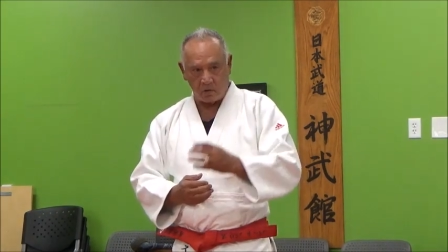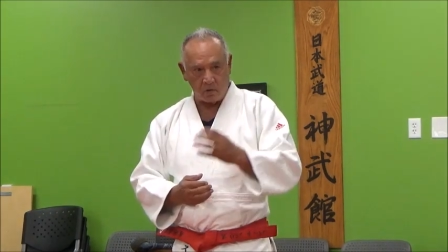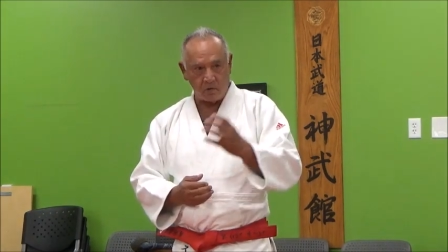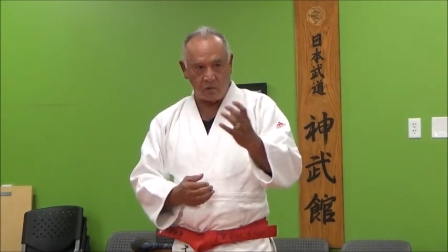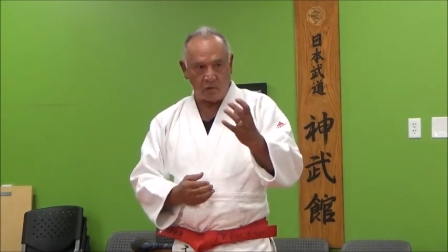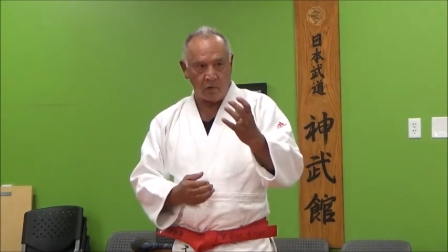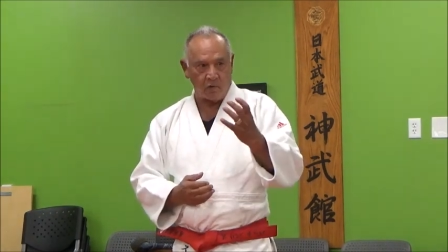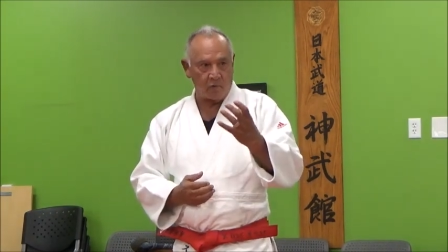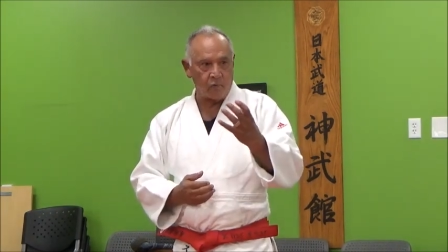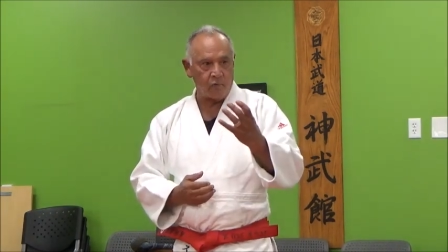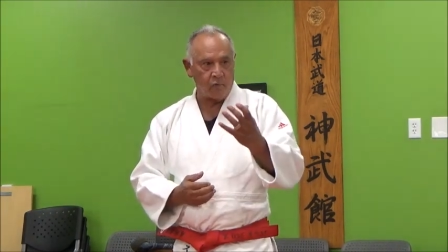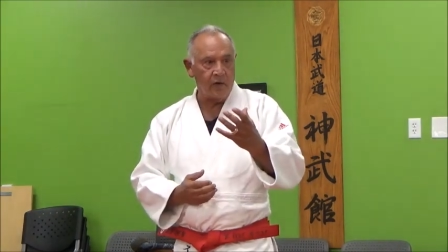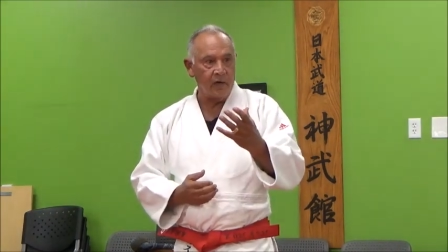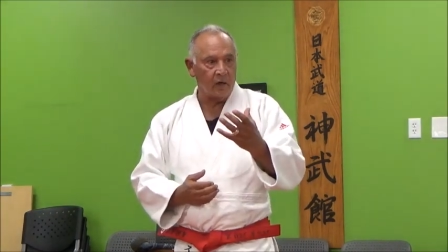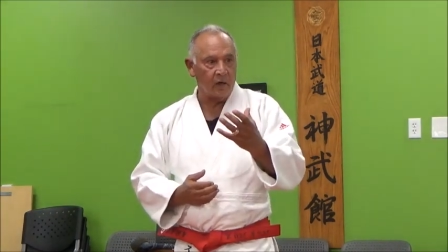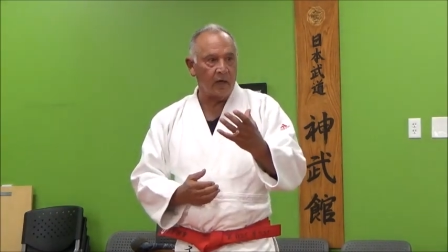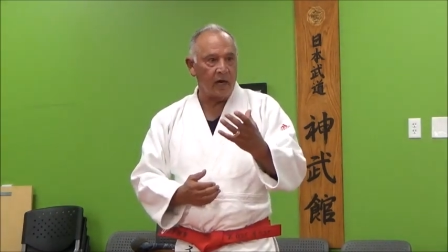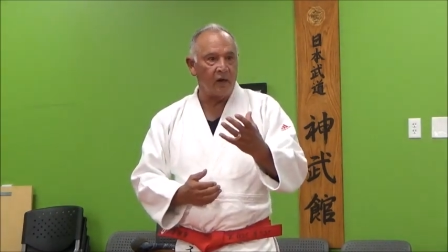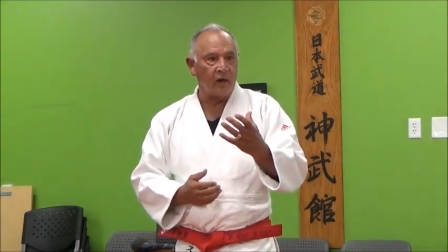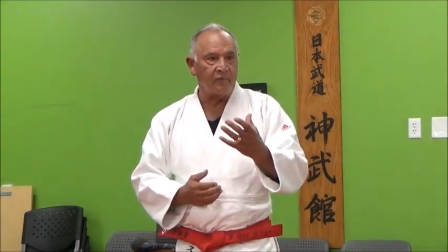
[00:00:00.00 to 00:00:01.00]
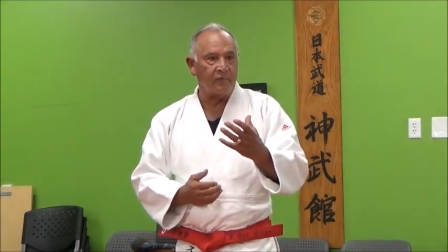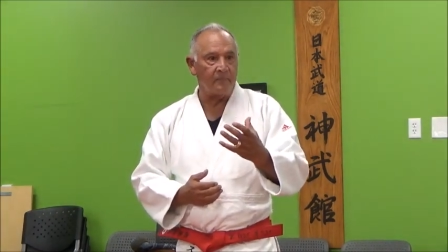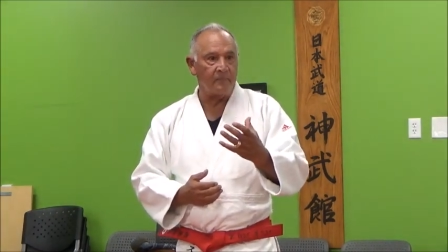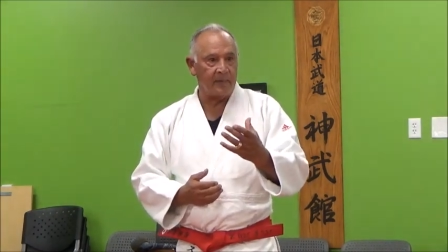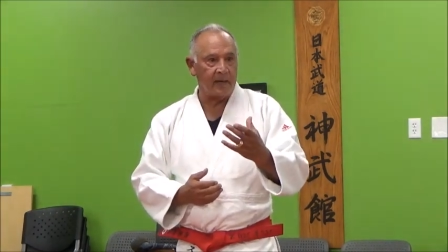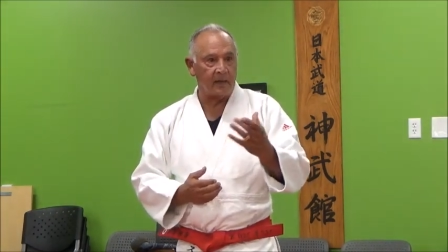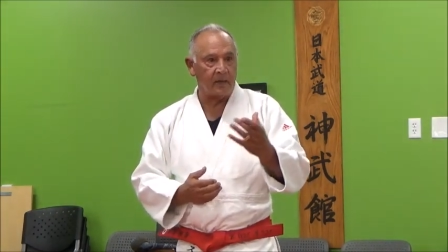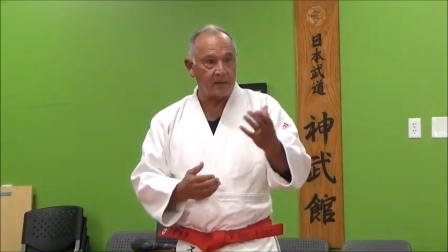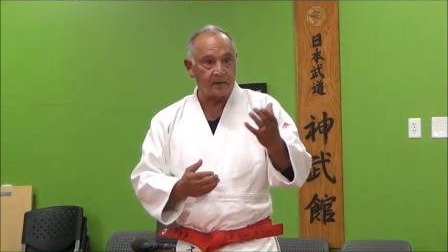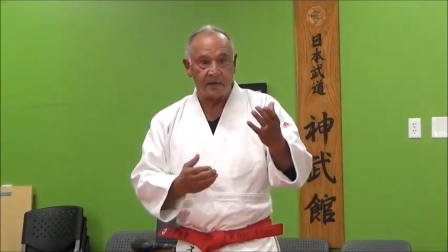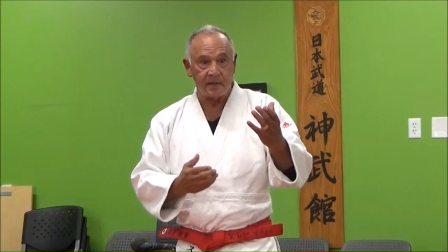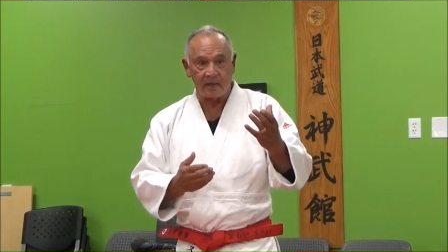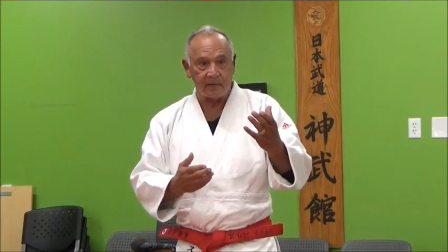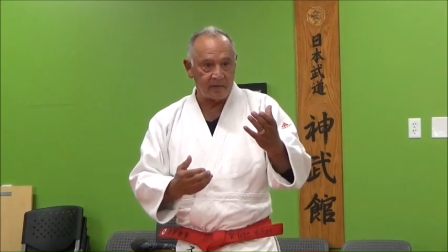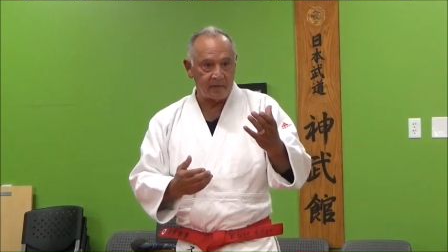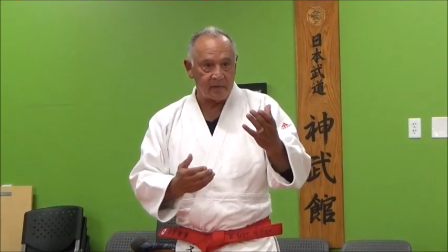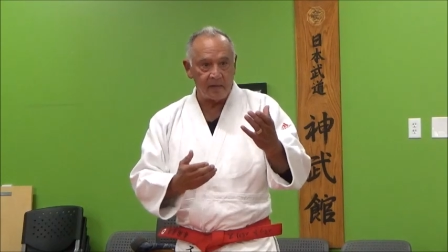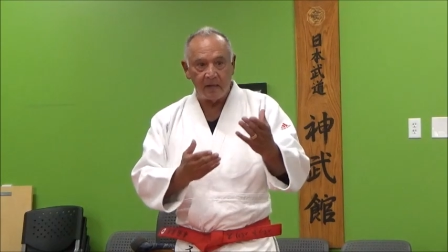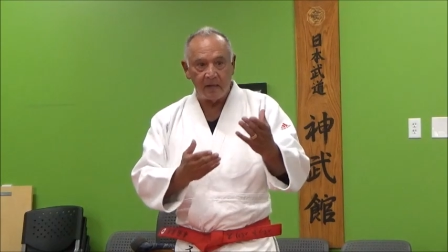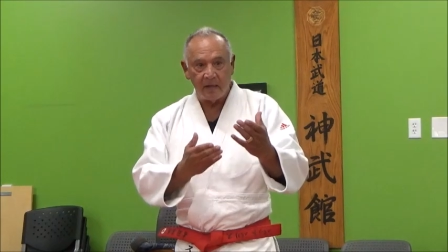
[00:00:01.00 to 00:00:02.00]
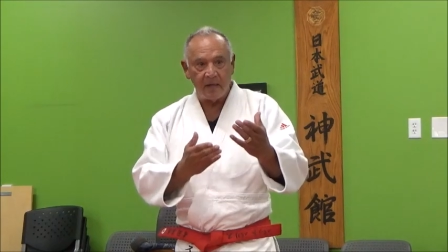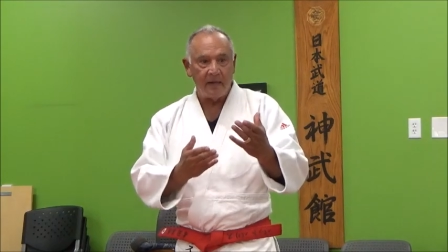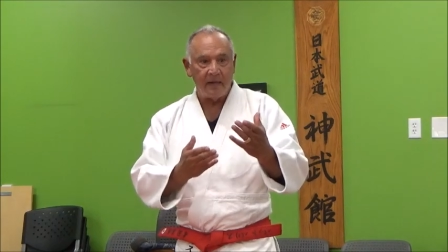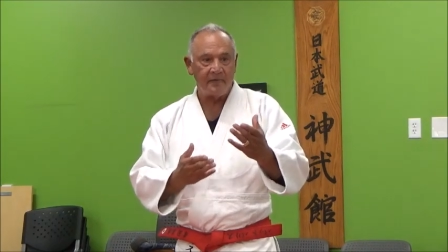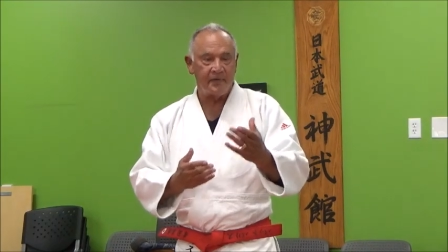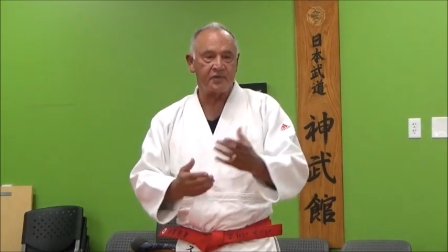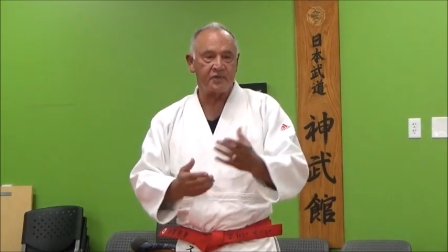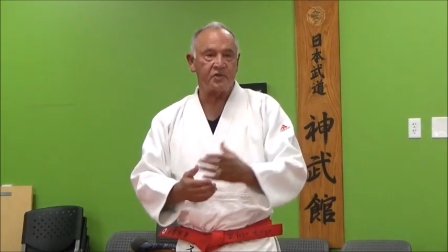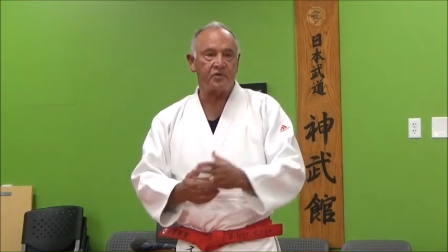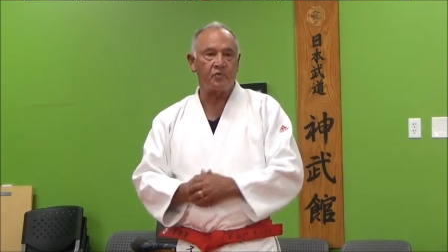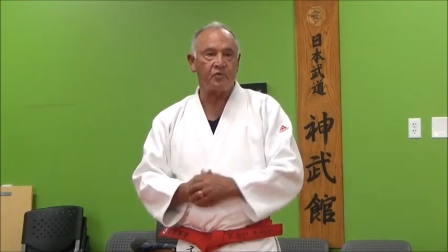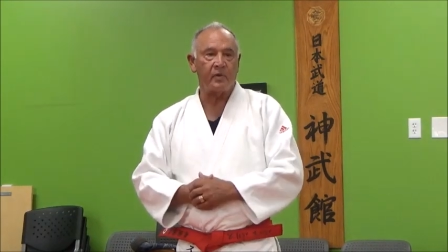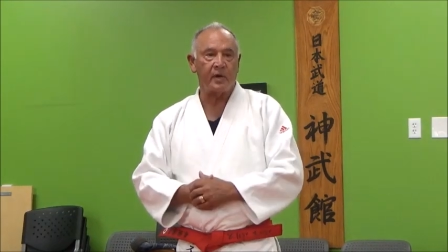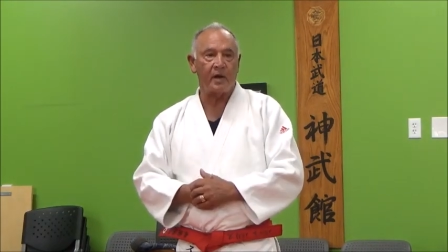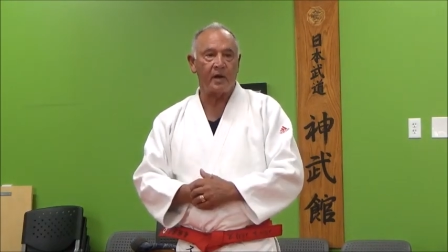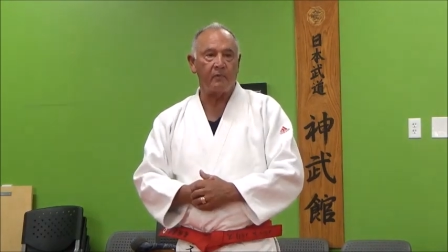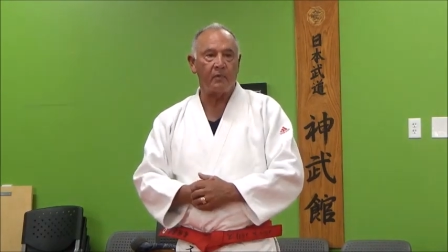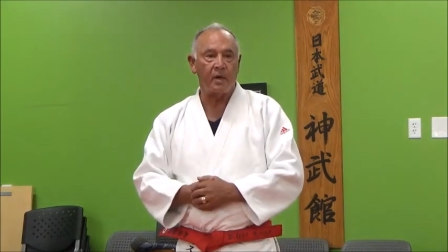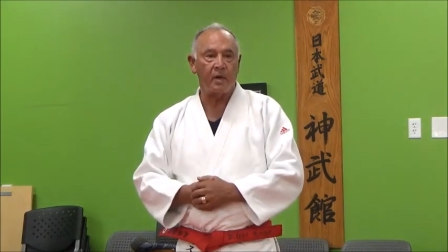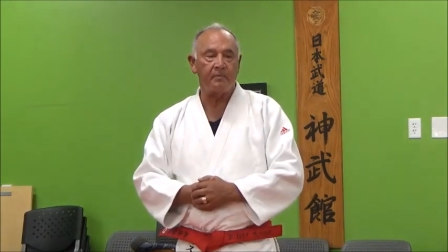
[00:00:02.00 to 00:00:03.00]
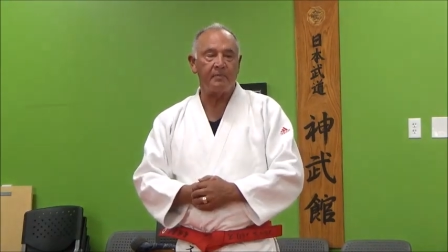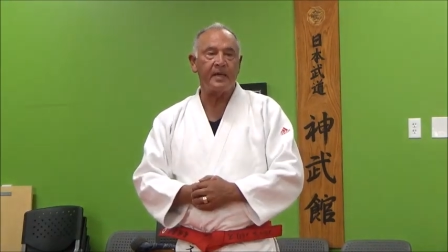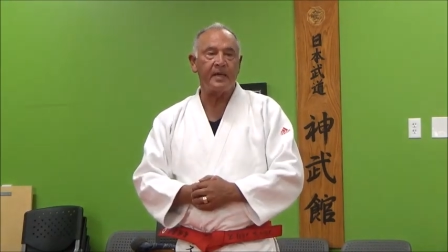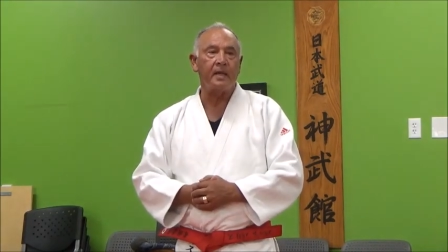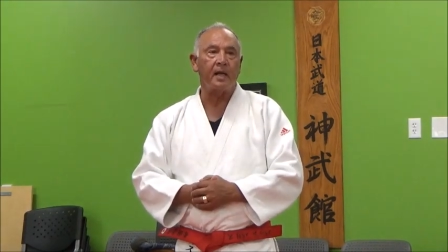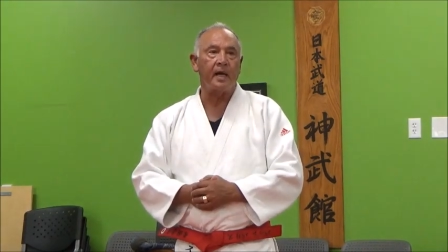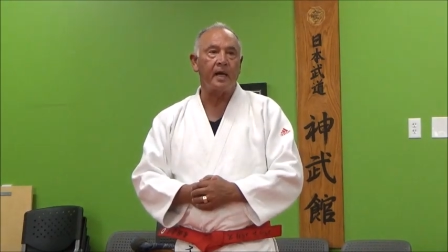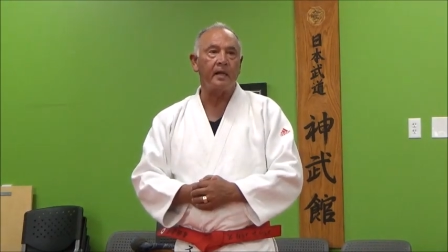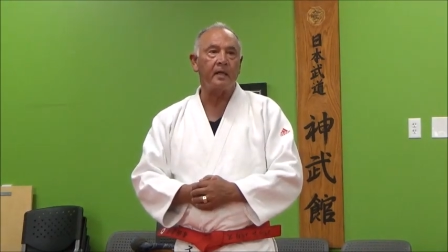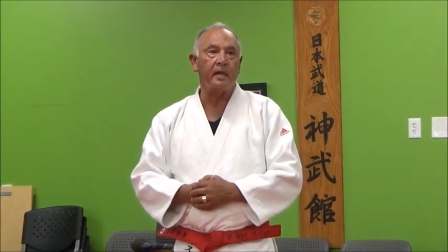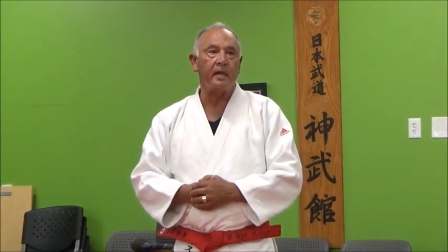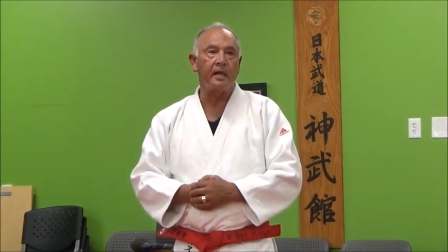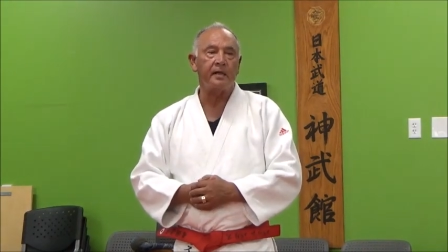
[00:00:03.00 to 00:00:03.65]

to the real alpha male and say, this is what I want to be like.